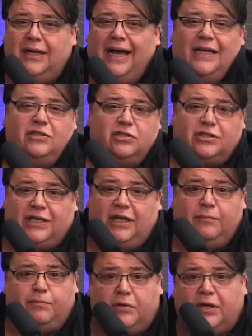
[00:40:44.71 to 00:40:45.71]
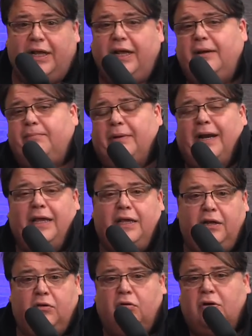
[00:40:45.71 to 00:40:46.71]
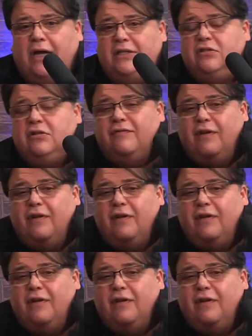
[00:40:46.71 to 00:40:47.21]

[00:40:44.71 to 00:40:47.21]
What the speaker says: I just keep you there, but I hear all kinds of stuff.